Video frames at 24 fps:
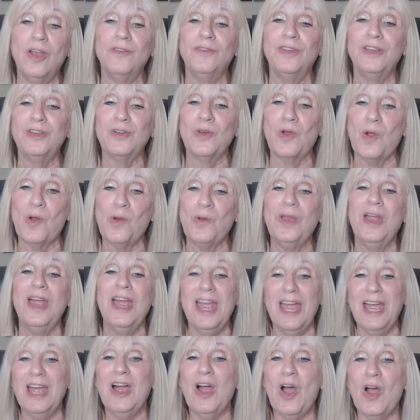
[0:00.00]
of in your own,
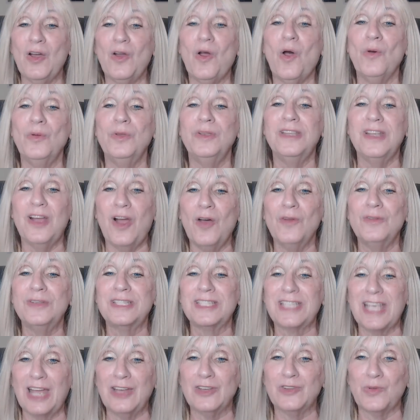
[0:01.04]
uh, own, own
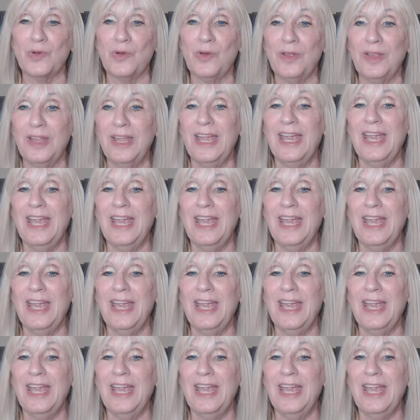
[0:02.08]
schedule.